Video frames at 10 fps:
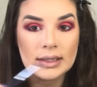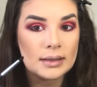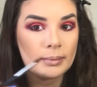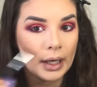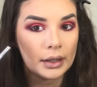
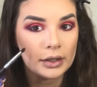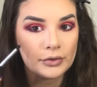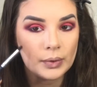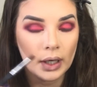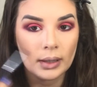Doesn't matter
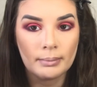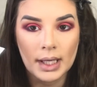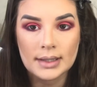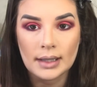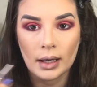if you kind of
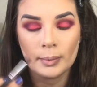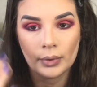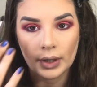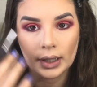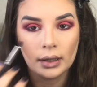mess up
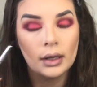or